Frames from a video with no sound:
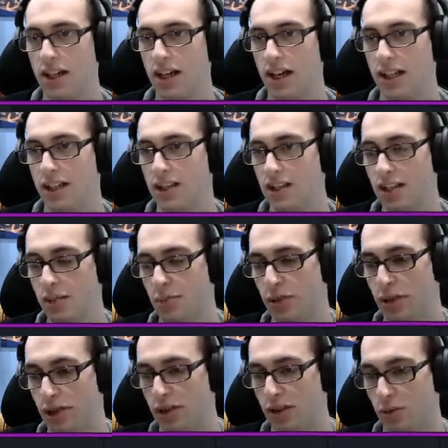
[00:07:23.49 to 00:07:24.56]
and this
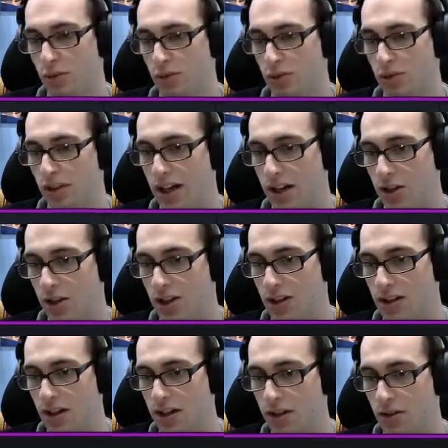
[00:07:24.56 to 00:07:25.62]
Liberator would actually
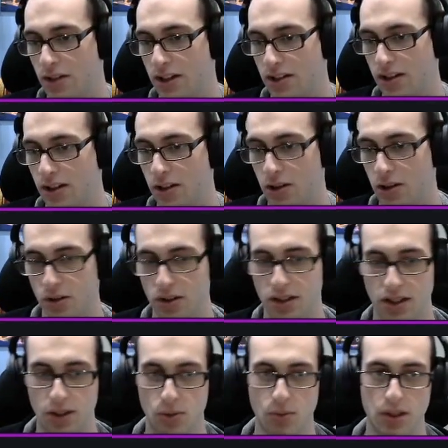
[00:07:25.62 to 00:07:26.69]
start harassing here
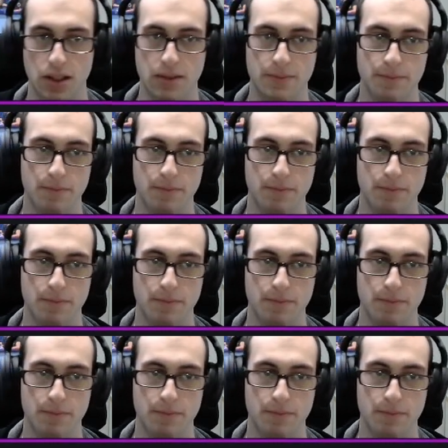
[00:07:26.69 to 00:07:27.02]
as well.